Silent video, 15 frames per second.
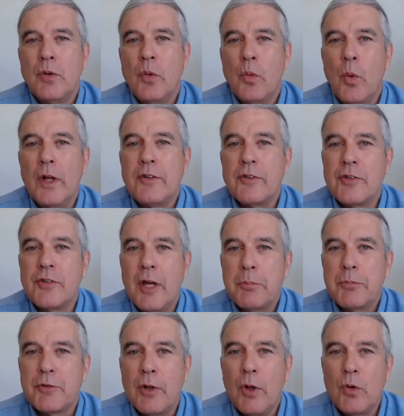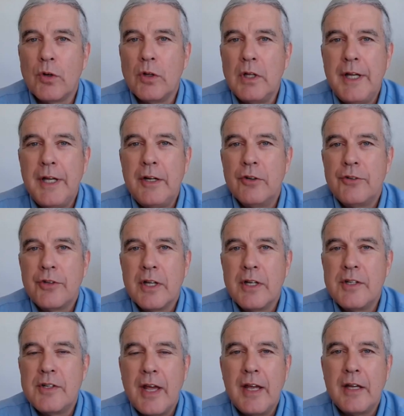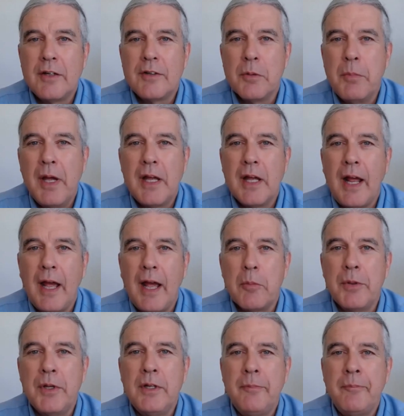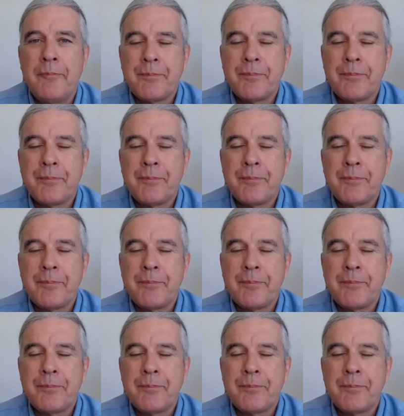what steps local leaders can take to make it happen.